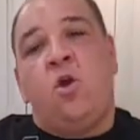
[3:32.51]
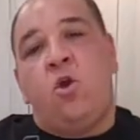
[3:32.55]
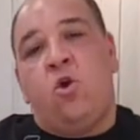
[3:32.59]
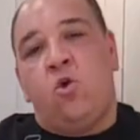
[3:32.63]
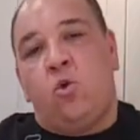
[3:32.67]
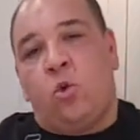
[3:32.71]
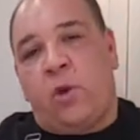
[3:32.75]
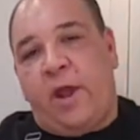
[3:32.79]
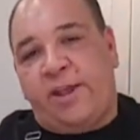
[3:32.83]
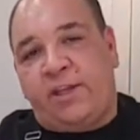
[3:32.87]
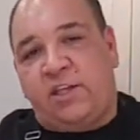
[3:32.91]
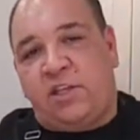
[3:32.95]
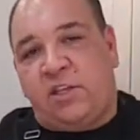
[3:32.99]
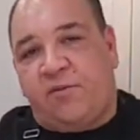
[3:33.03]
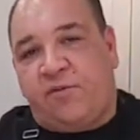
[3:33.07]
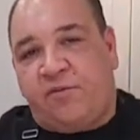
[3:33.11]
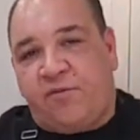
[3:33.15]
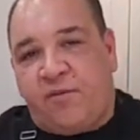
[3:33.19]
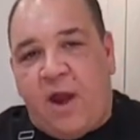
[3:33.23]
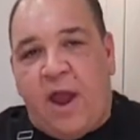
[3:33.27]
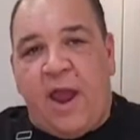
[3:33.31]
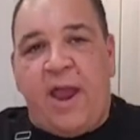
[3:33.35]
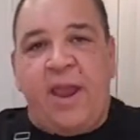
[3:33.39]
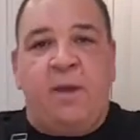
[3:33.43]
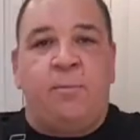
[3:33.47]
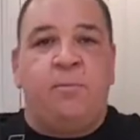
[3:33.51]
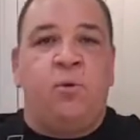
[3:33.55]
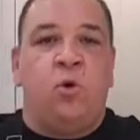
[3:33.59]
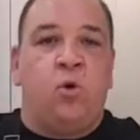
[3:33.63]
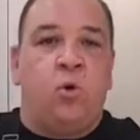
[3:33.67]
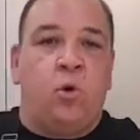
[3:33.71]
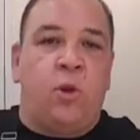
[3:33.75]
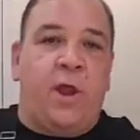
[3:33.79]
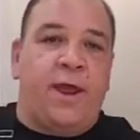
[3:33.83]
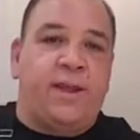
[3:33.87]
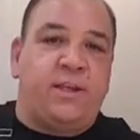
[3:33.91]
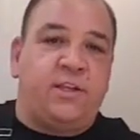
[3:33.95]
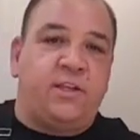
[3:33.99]
Who likes to fry them,
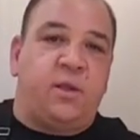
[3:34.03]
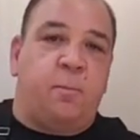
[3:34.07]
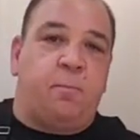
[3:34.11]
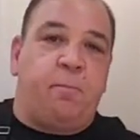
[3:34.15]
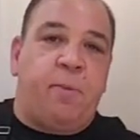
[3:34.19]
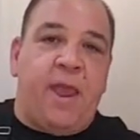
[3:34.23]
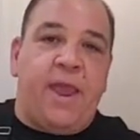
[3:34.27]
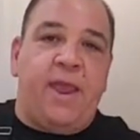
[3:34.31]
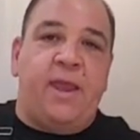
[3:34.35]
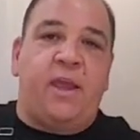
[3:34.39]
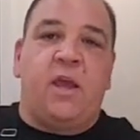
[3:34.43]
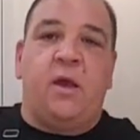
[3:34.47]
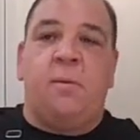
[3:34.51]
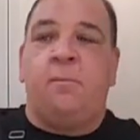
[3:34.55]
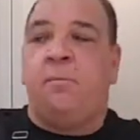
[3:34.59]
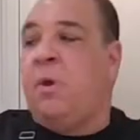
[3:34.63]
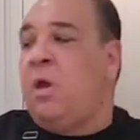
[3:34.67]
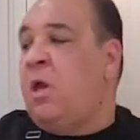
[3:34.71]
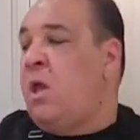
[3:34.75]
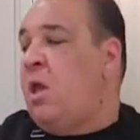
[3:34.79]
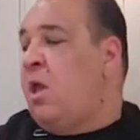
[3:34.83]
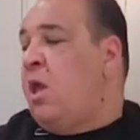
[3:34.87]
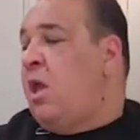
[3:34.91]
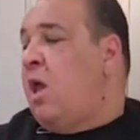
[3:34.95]
who likes to bake them.